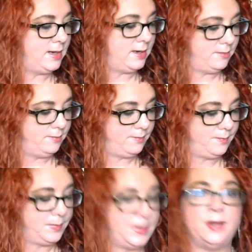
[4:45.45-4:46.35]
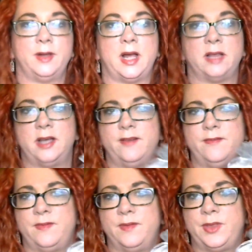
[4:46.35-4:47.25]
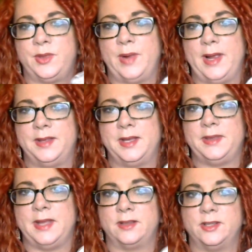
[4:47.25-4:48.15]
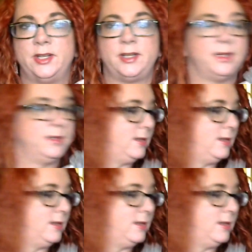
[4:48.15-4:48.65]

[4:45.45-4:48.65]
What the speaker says: I love the way that they look.